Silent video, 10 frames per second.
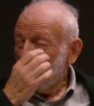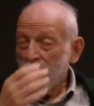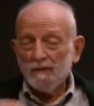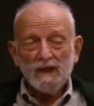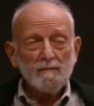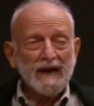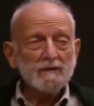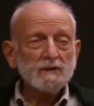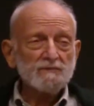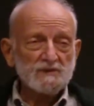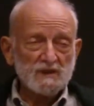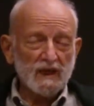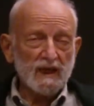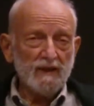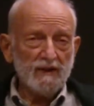the amount of
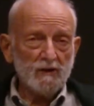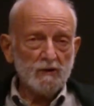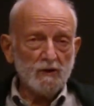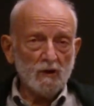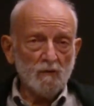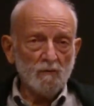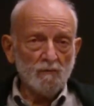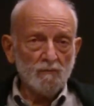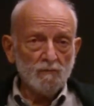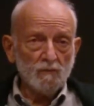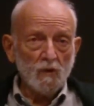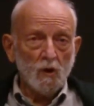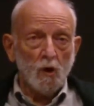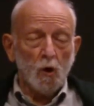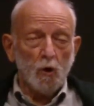study that you do,
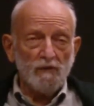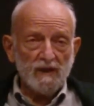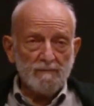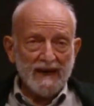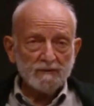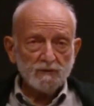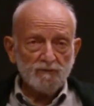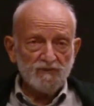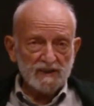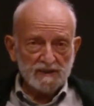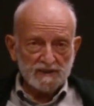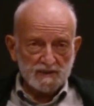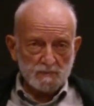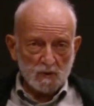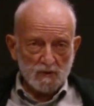or the amount of field
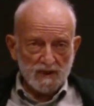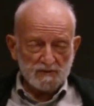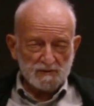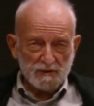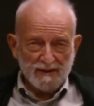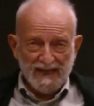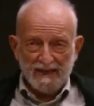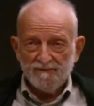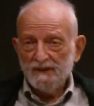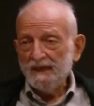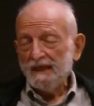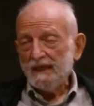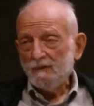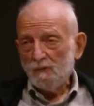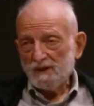experience that you have
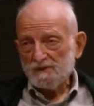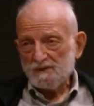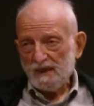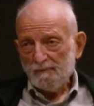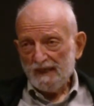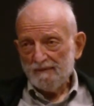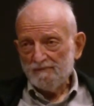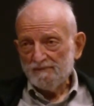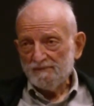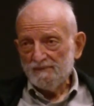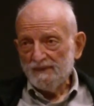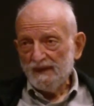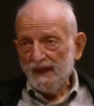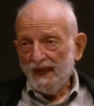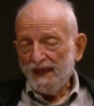in one summer,
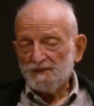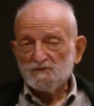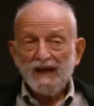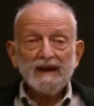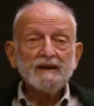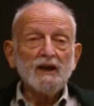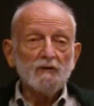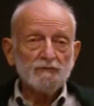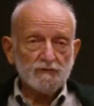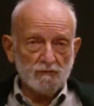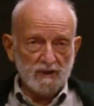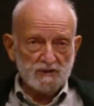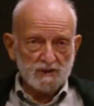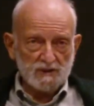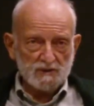is not enough to
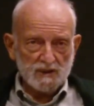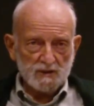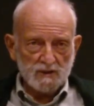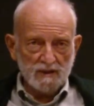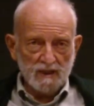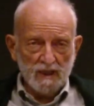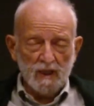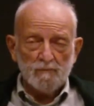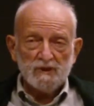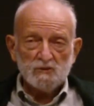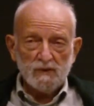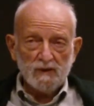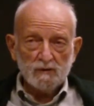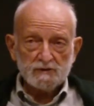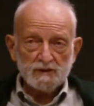reach a decision between
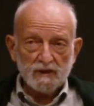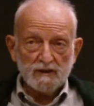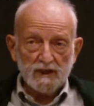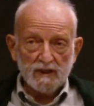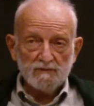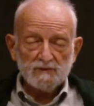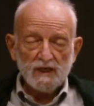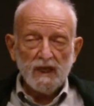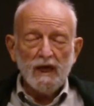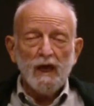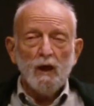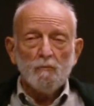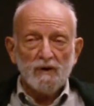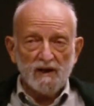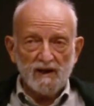alternatives,
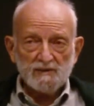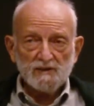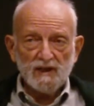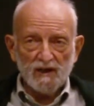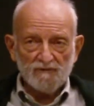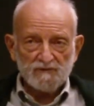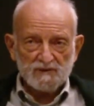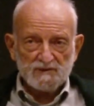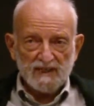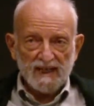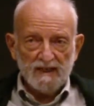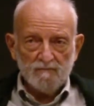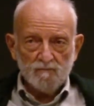but it is enough to say,